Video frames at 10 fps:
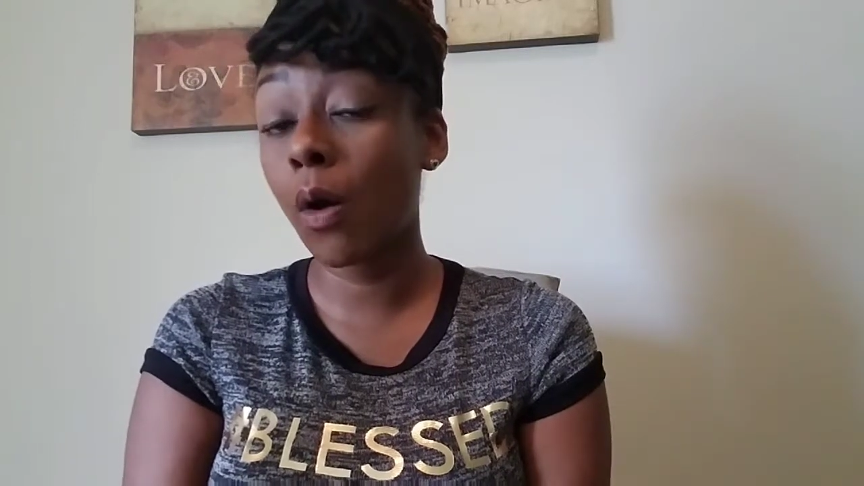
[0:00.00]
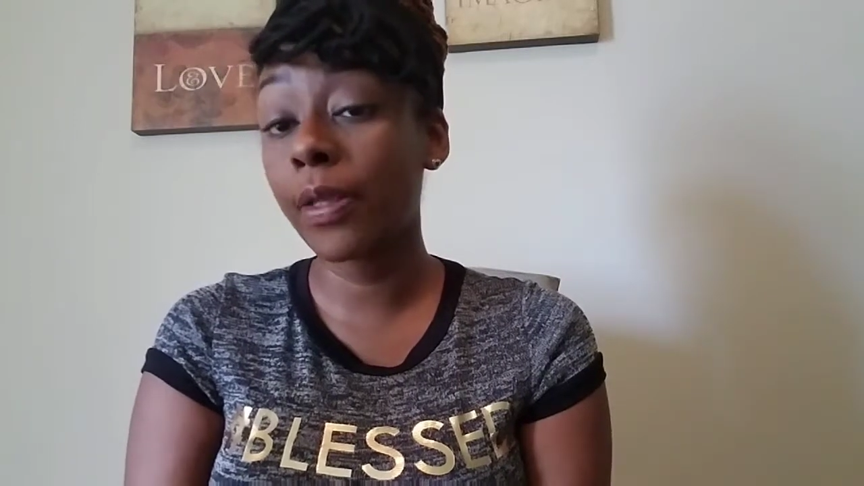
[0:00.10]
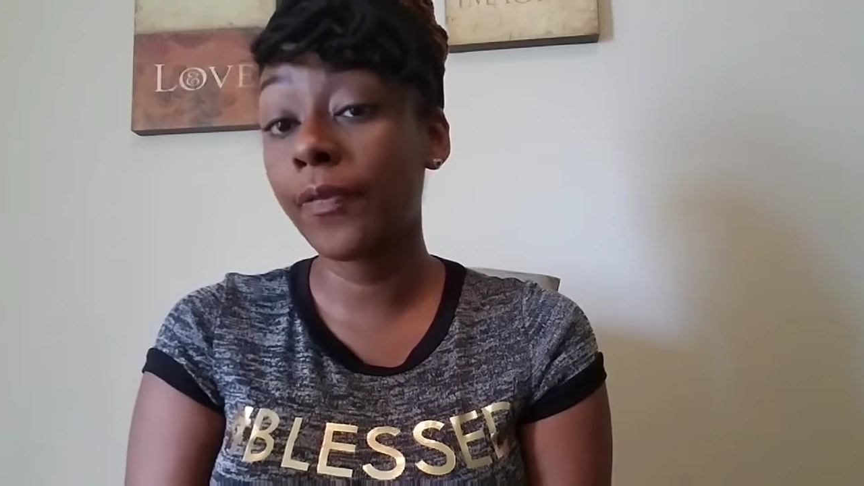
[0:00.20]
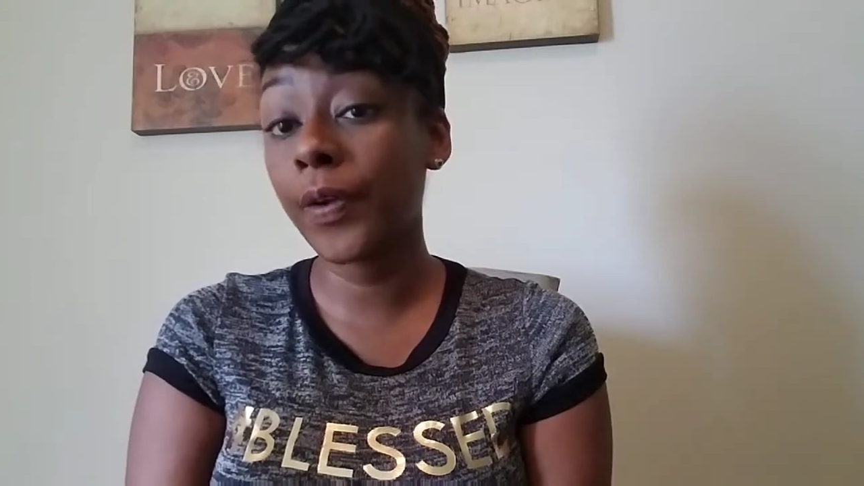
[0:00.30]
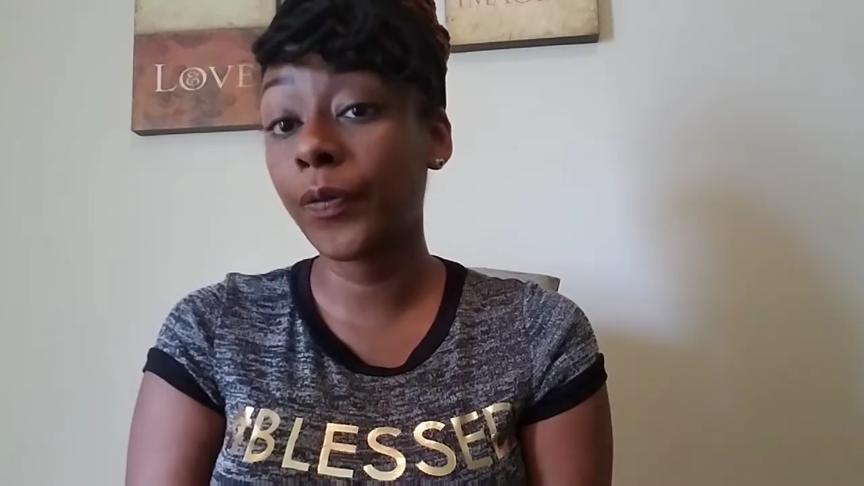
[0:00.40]

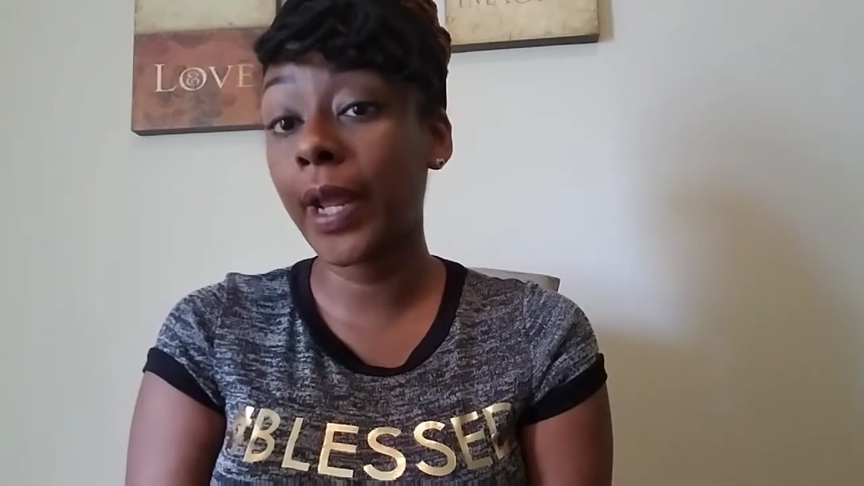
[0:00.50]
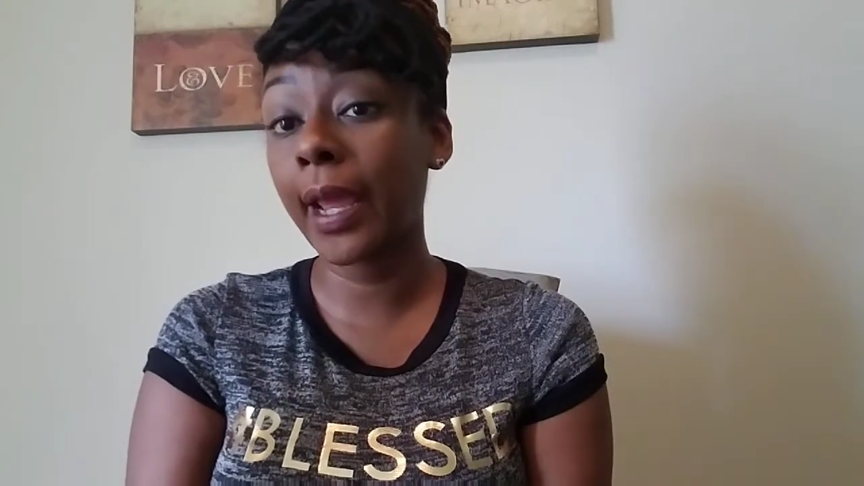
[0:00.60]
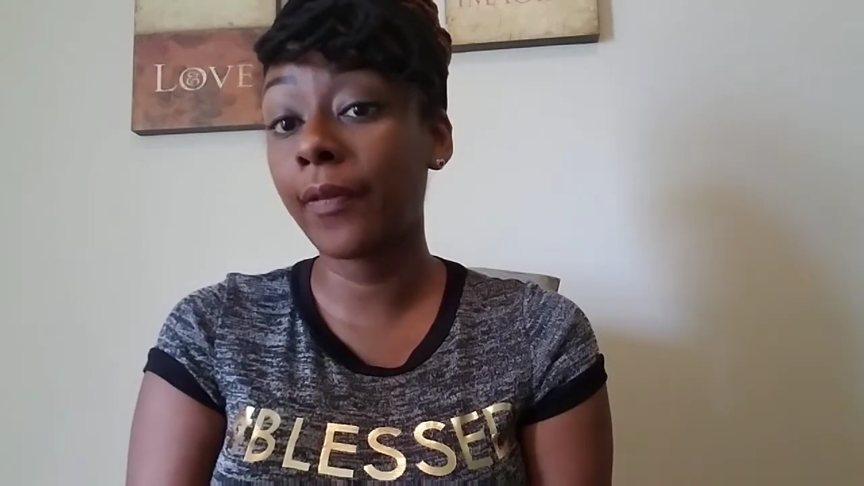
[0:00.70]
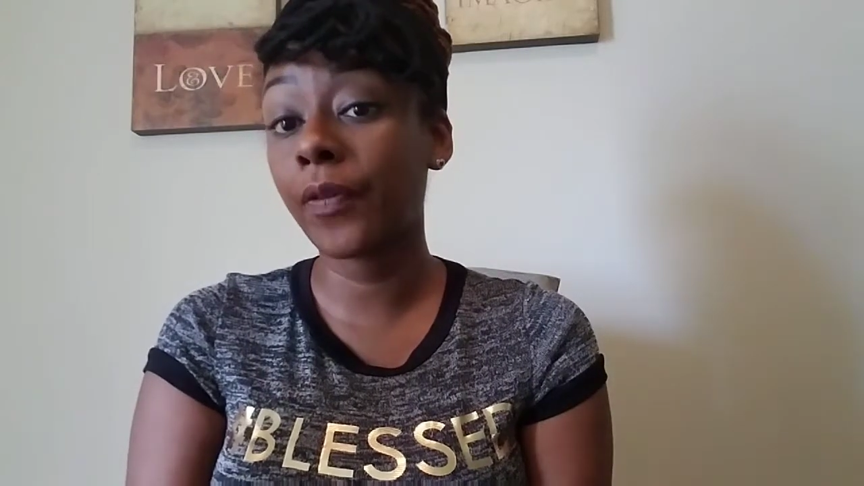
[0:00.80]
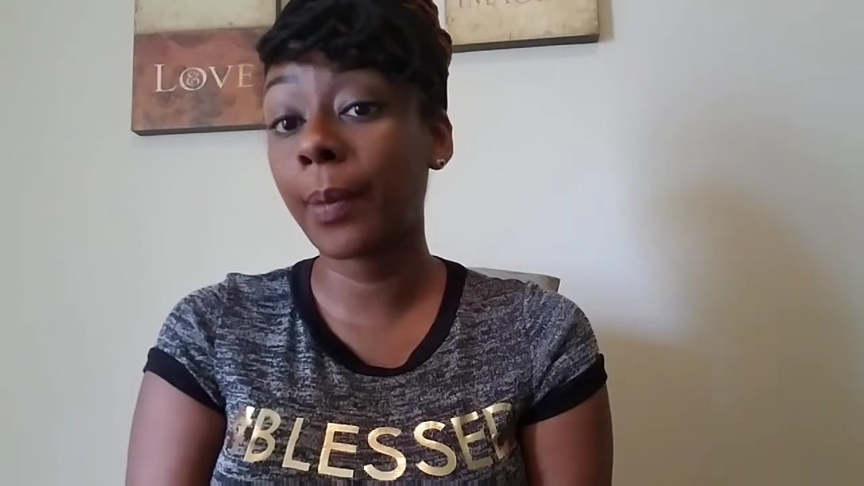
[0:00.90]
on the 5th
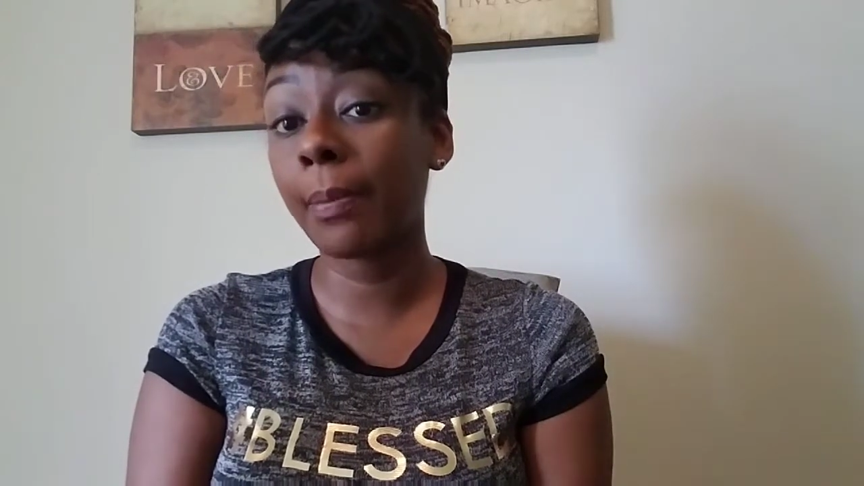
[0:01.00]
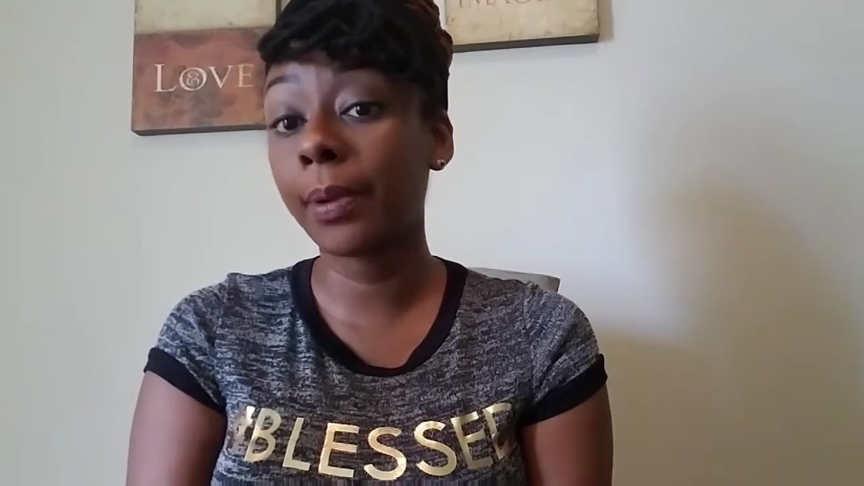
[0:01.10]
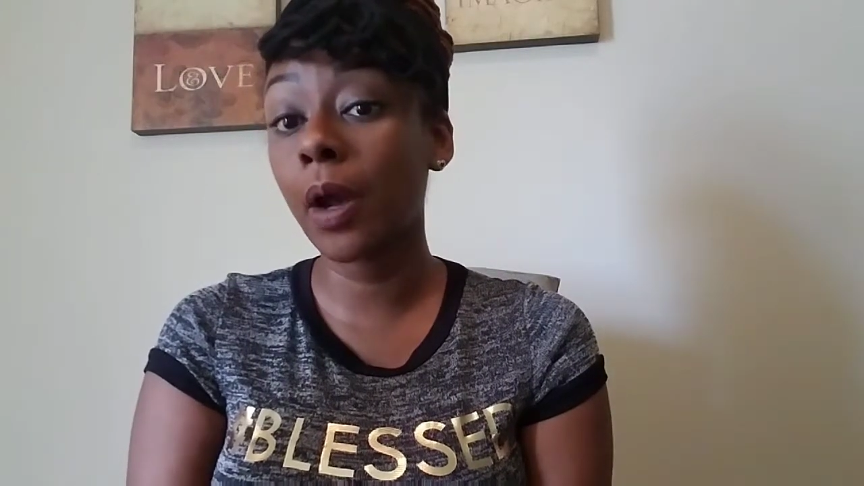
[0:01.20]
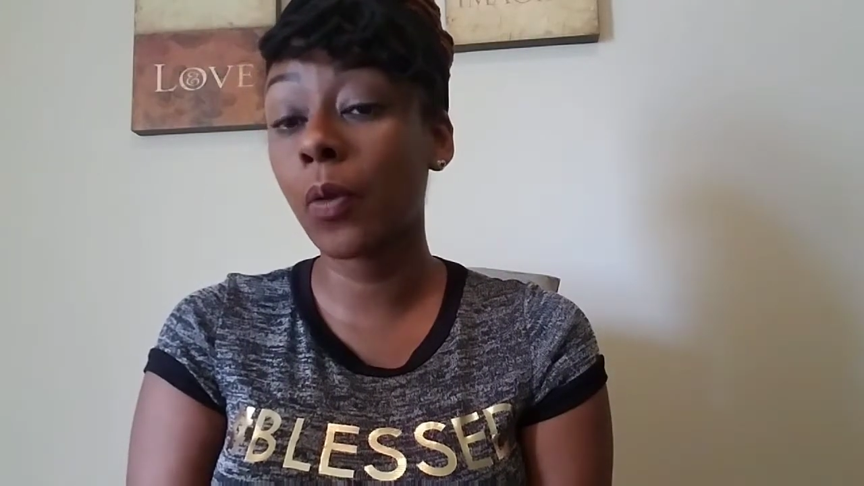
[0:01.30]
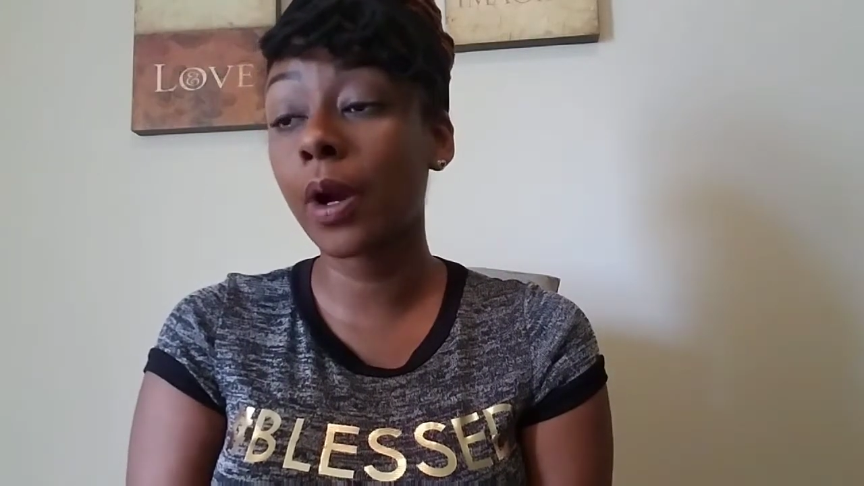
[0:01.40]
day for
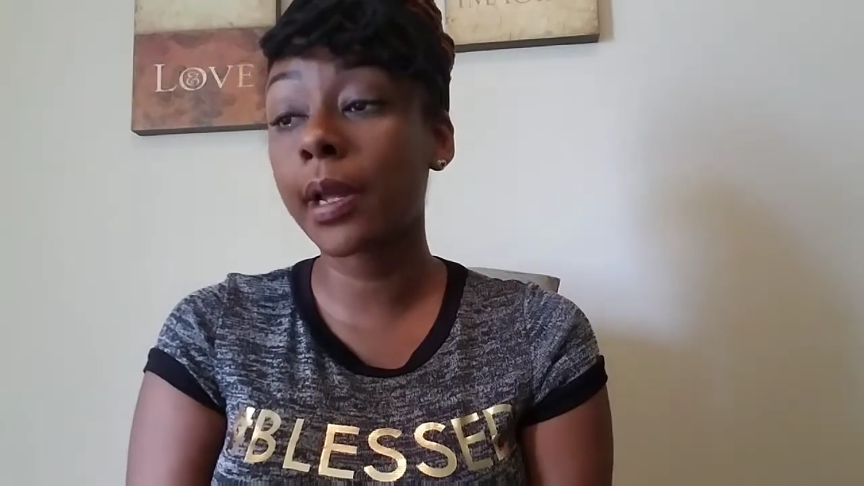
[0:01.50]
my blood